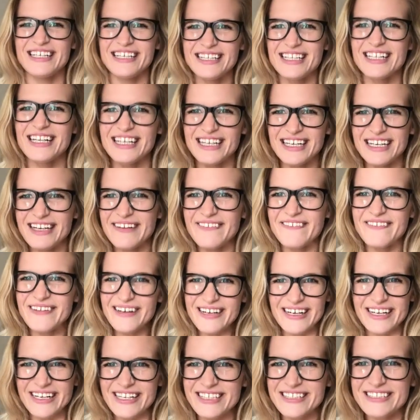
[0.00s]
it like it
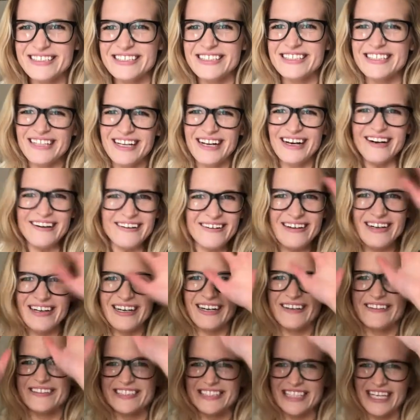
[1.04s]
works, you know?
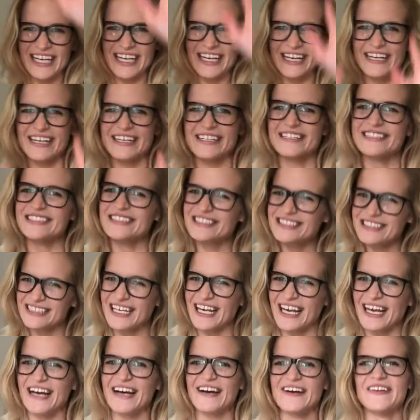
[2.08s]
It was hands
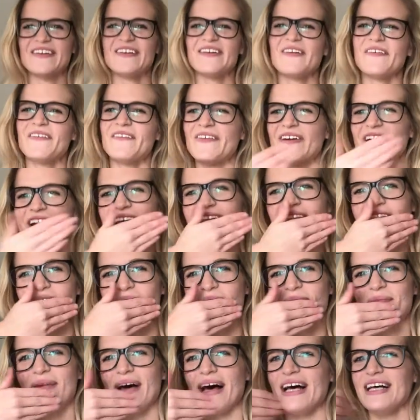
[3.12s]
down one of the
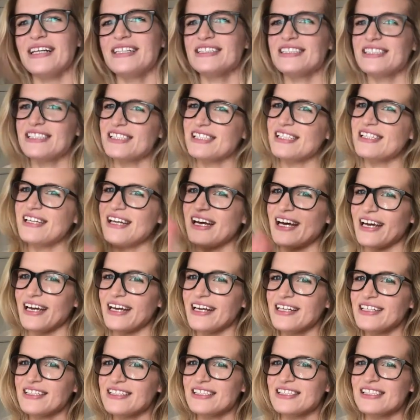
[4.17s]
best
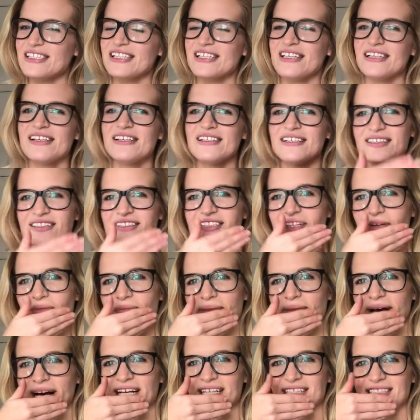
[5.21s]
nights. So
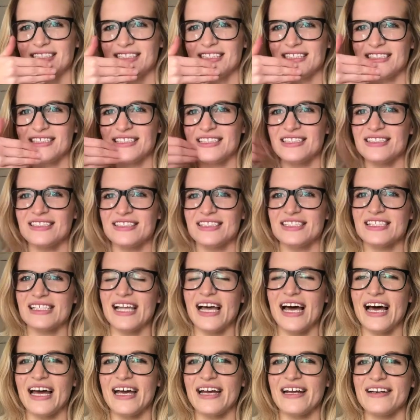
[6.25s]
best you
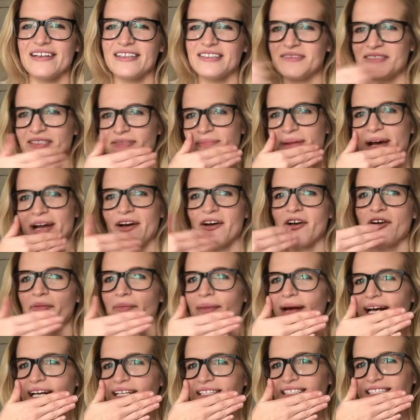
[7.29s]
slide, it's better or
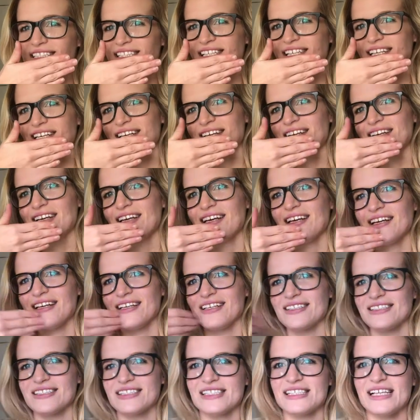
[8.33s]
best.
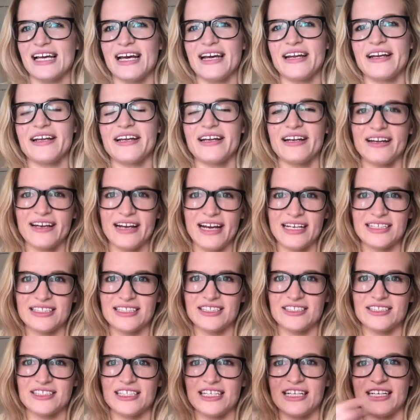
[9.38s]
You slide it
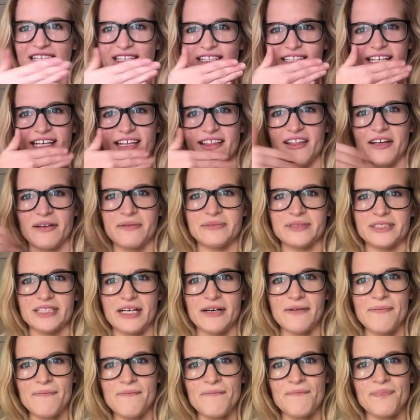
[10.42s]
against your chin into a thumbs
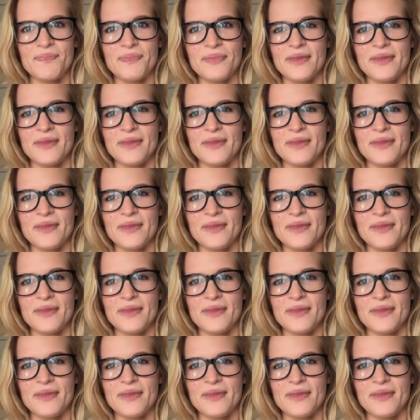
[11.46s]
up.